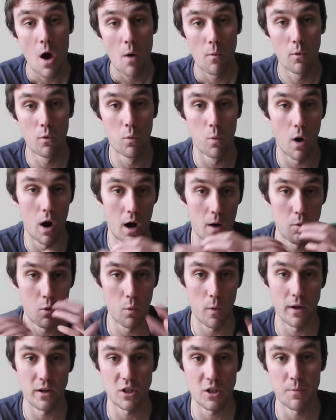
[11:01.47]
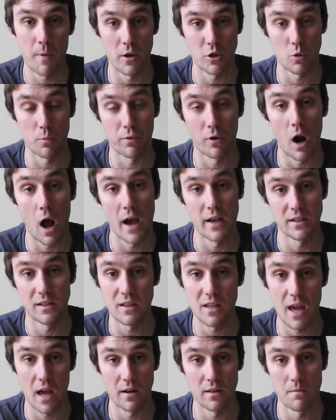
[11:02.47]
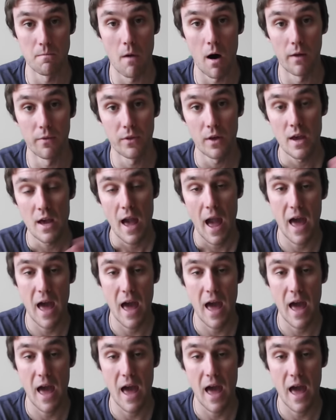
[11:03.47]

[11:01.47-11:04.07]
will win a special prize at the end of the month.